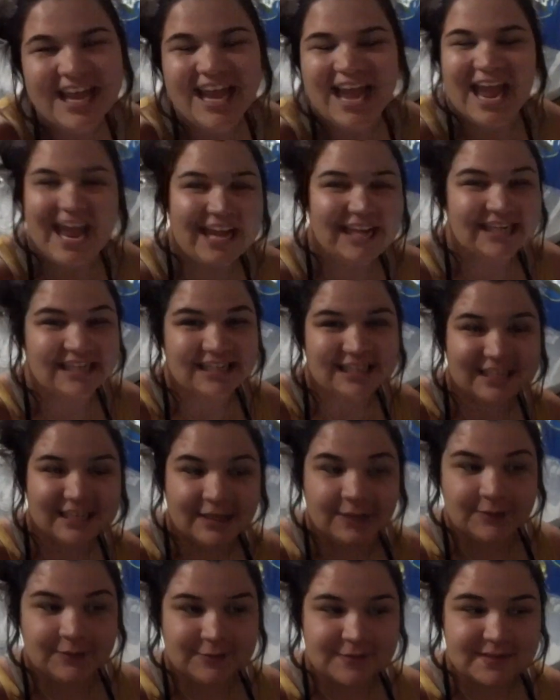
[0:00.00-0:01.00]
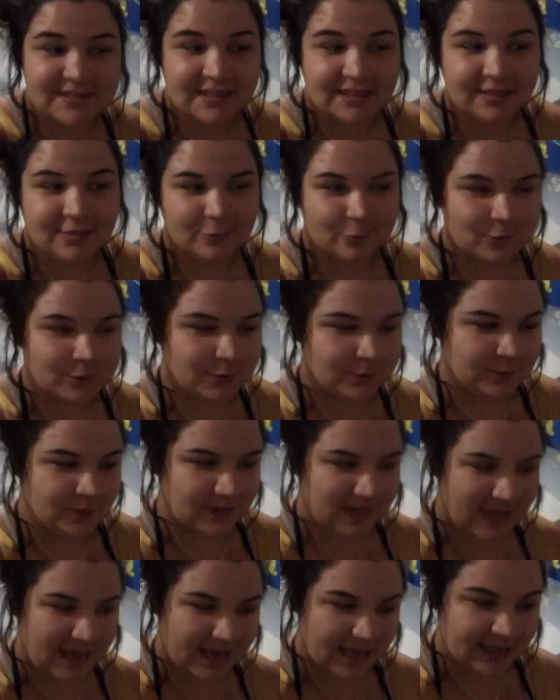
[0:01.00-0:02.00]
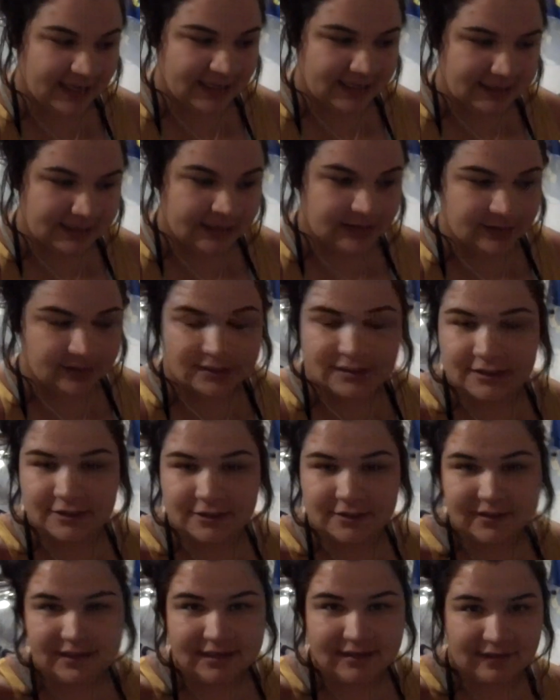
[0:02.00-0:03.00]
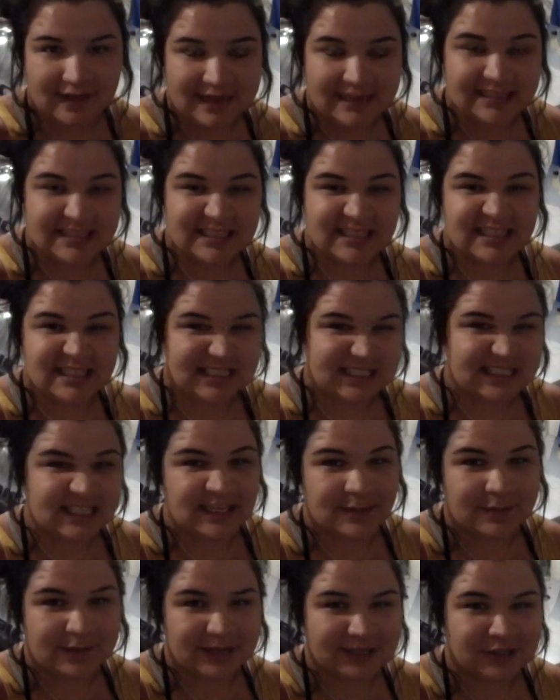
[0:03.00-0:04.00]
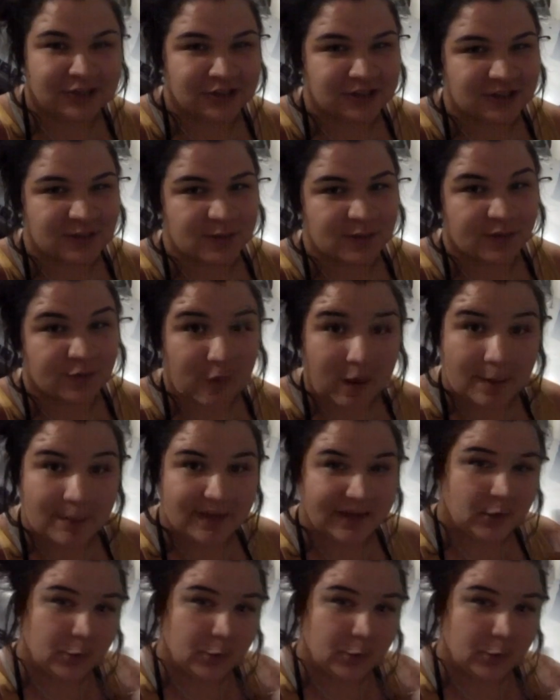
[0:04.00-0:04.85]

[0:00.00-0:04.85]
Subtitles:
And it goes through literally 60 pictures before I pick